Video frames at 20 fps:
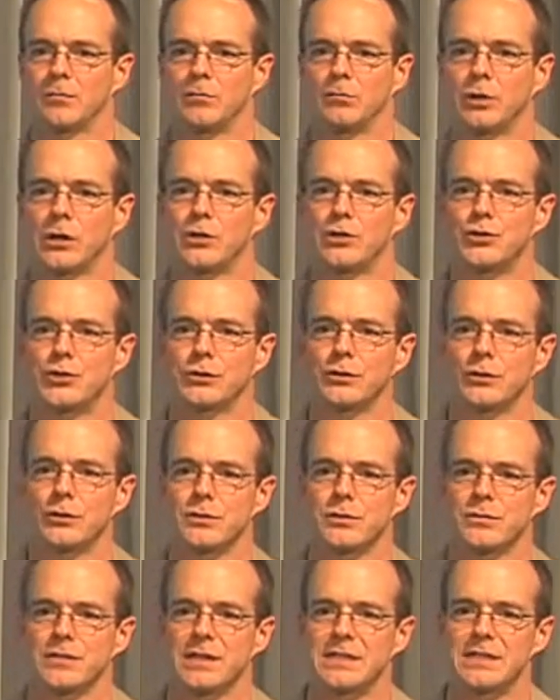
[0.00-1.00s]
blood
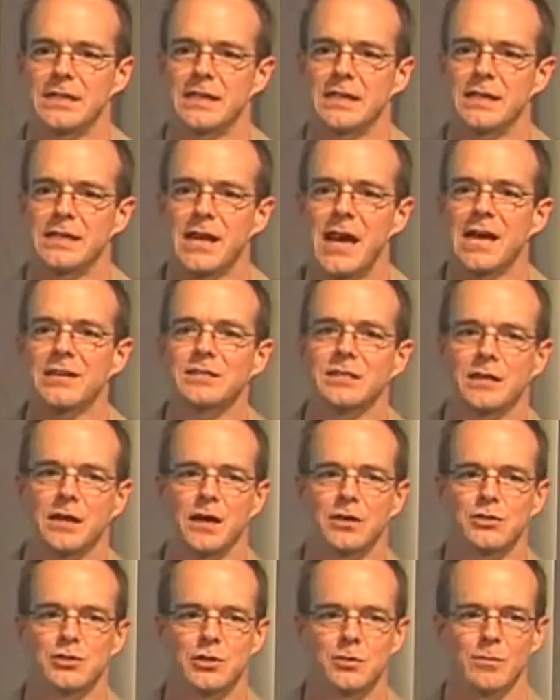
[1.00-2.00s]
sugars, and they tend not to
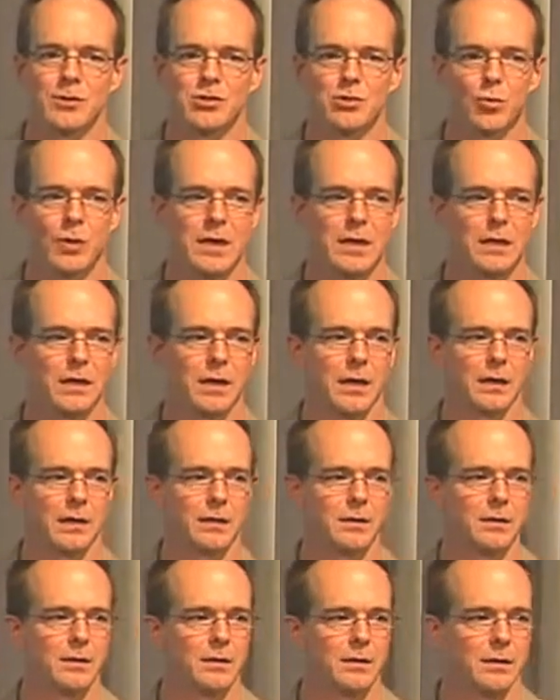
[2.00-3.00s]
cause too much weight
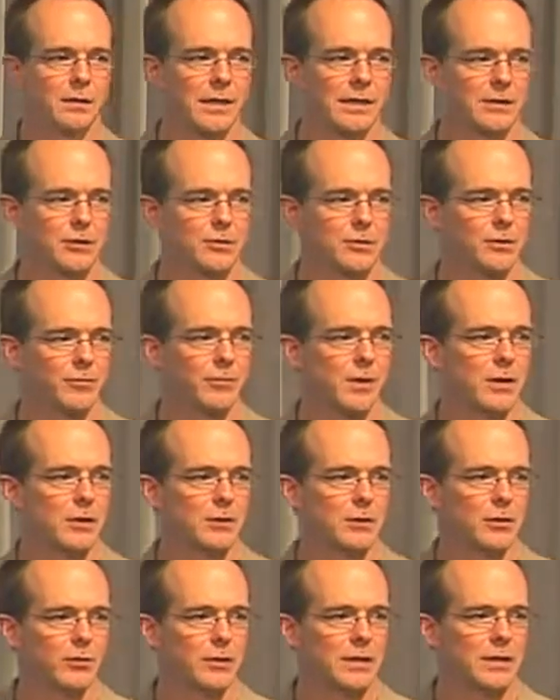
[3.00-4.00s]
gain like the
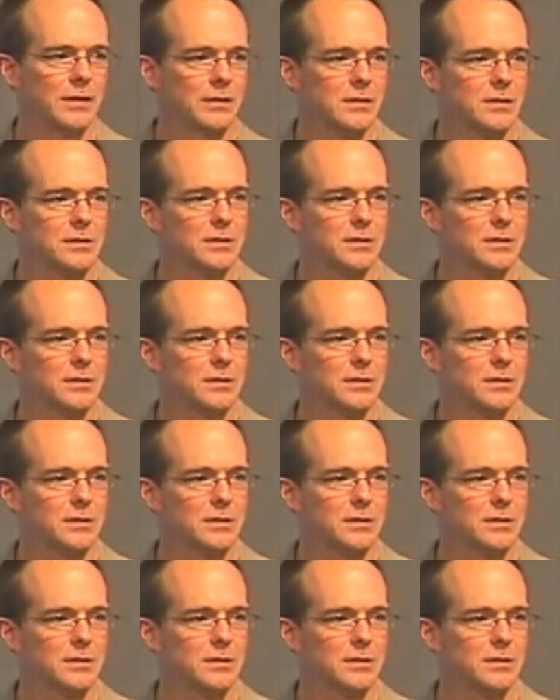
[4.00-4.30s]
sulfonylureas.